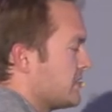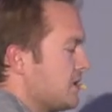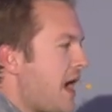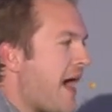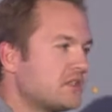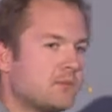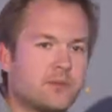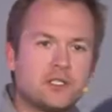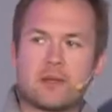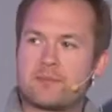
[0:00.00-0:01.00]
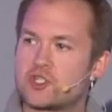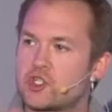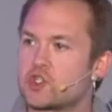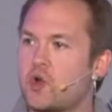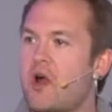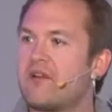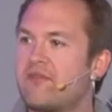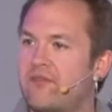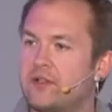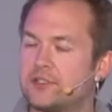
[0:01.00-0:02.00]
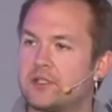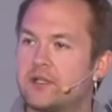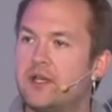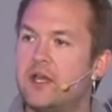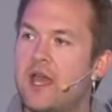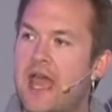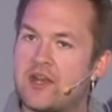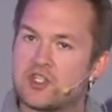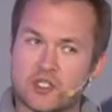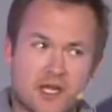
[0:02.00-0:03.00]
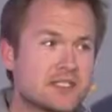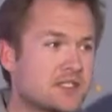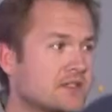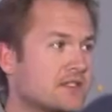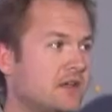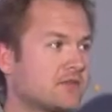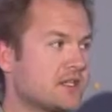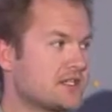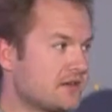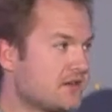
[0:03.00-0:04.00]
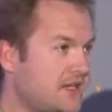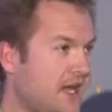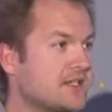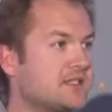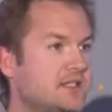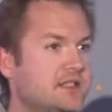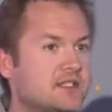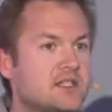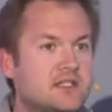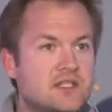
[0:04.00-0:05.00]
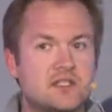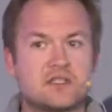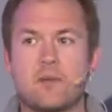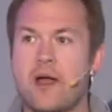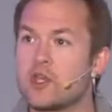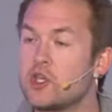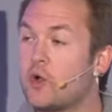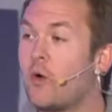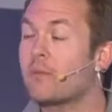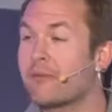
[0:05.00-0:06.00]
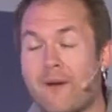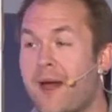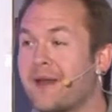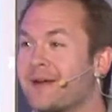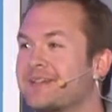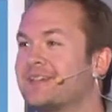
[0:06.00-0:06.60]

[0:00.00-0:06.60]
So you have to build up a strong filter and trust yourself, trust your gut in the decisions about your product,